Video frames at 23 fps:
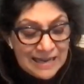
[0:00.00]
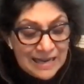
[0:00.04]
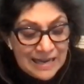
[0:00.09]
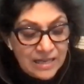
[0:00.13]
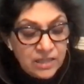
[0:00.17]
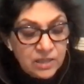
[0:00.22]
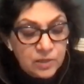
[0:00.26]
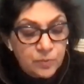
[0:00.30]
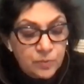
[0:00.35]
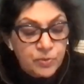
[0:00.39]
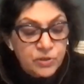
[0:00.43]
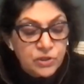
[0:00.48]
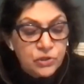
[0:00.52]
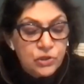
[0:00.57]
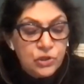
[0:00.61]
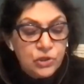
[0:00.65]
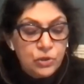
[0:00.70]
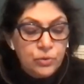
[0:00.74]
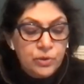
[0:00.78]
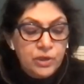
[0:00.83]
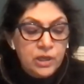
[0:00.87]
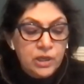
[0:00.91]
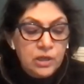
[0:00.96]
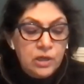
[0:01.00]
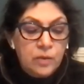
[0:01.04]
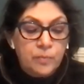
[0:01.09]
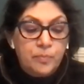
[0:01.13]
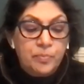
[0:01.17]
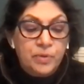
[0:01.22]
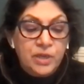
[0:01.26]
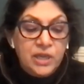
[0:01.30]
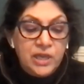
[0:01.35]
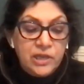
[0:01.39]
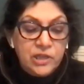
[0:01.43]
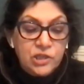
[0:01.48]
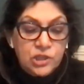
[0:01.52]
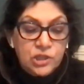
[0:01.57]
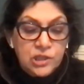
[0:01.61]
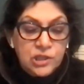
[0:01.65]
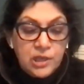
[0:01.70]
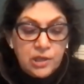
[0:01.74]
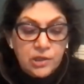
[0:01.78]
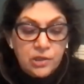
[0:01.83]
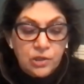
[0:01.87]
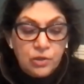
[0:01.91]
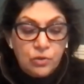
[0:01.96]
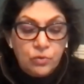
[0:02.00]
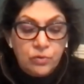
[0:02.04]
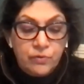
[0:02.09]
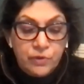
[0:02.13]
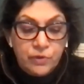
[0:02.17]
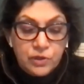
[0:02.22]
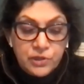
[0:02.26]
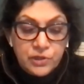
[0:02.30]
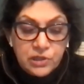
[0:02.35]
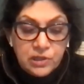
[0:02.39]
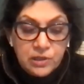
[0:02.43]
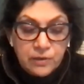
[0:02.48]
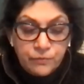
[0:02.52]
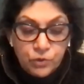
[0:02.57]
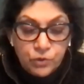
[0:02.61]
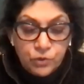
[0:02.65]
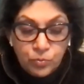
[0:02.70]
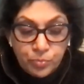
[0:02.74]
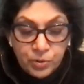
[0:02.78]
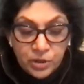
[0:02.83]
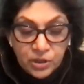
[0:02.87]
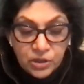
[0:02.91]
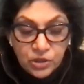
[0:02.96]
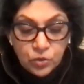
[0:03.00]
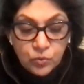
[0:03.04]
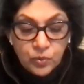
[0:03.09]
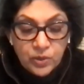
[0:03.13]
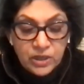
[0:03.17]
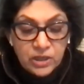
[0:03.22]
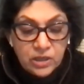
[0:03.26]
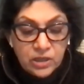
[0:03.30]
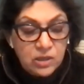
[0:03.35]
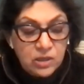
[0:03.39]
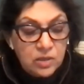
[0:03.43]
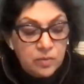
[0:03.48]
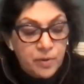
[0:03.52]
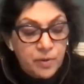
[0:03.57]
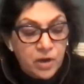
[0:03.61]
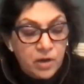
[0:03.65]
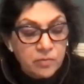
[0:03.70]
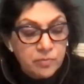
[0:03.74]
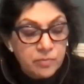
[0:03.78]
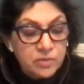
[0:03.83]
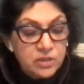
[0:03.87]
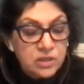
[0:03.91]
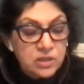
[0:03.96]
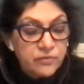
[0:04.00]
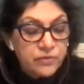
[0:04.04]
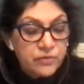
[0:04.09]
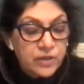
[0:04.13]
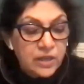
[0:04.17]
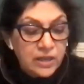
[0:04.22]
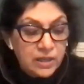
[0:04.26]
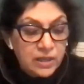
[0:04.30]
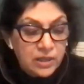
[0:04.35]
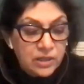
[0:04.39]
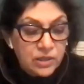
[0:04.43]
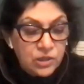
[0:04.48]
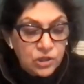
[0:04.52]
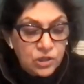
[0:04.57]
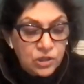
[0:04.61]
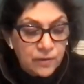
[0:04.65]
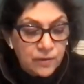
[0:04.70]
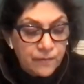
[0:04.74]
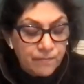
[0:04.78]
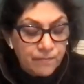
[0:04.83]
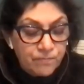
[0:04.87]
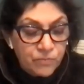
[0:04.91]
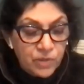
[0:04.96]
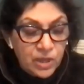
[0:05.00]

and is pursuing her PhD at the University of New Brunswick in the Department of English.